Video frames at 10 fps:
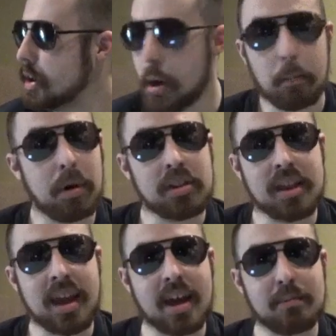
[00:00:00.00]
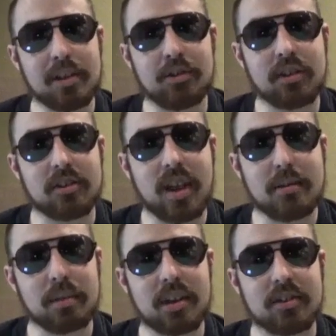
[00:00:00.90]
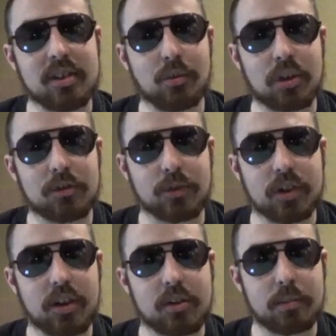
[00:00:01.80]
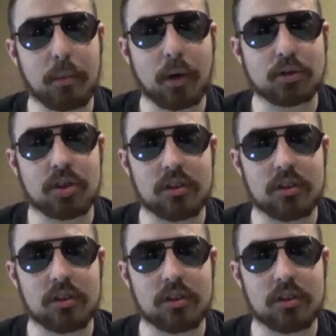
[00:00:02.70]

But they can't mention his name because he works for another promotion,